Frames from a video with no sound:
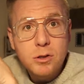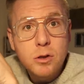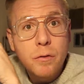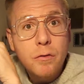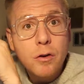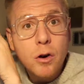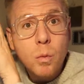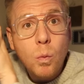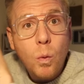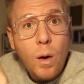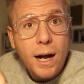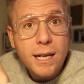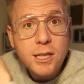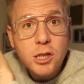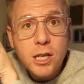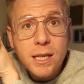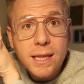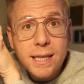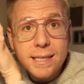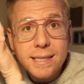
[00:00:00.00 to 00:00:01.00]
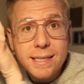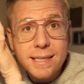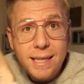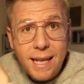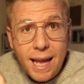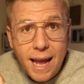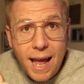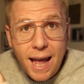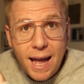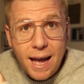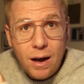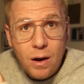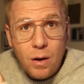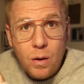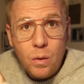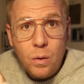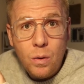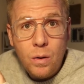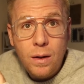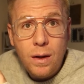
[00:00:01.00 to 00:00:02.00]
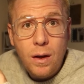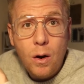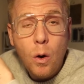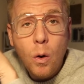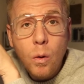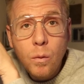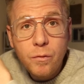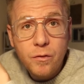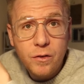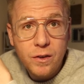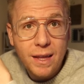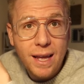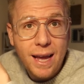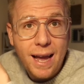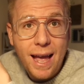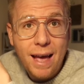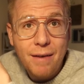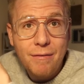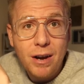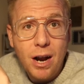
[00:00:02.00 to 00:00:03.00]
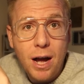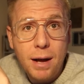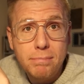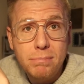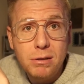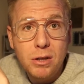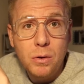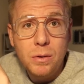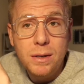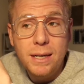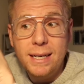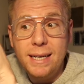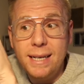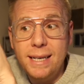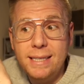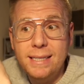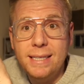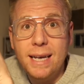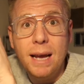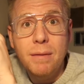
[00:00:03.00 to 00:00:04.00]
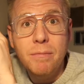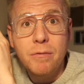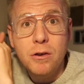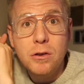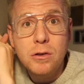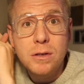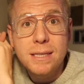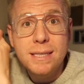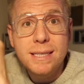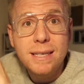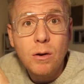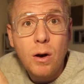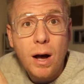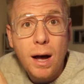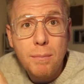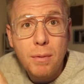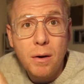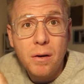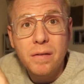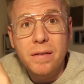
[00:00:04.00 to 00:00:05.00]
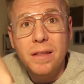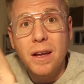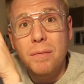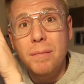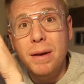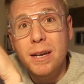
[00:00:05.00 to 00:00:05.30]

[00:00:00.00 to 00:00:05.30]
So if you're watching this now, hopefully I have it uploaded in time for you to still hop over there.